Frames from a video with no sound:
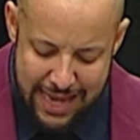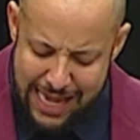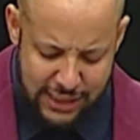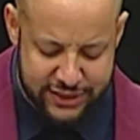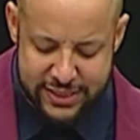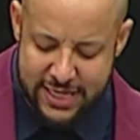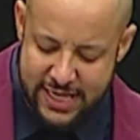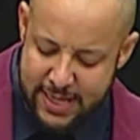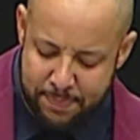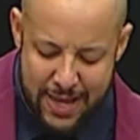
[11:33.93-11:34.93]
"I listen to
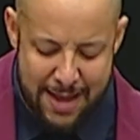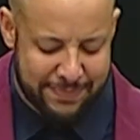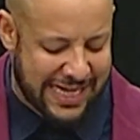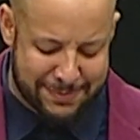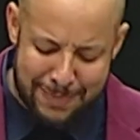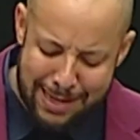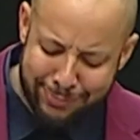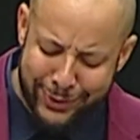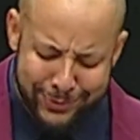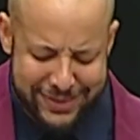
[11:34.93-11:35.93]
hip hop. That's my
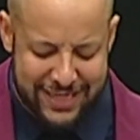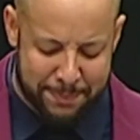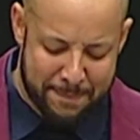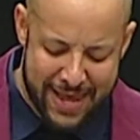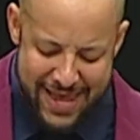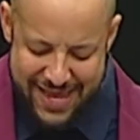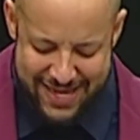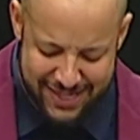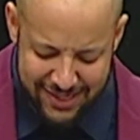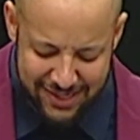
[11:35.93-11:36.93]
music,
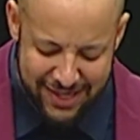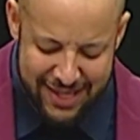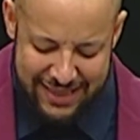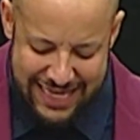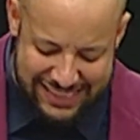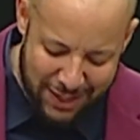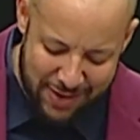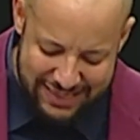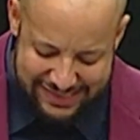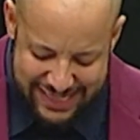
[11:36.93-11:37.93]
man. That's how
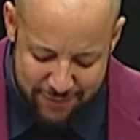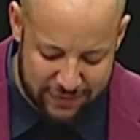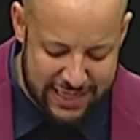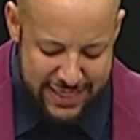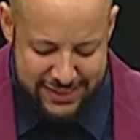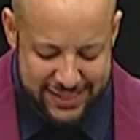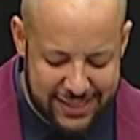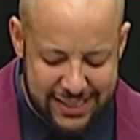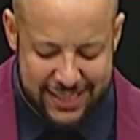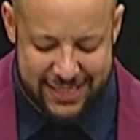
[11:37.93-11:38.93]
I stay relating to
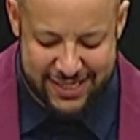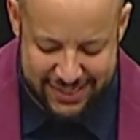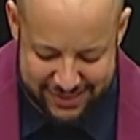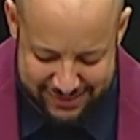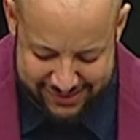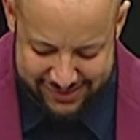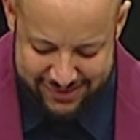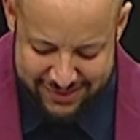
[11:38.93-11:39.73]
the kids."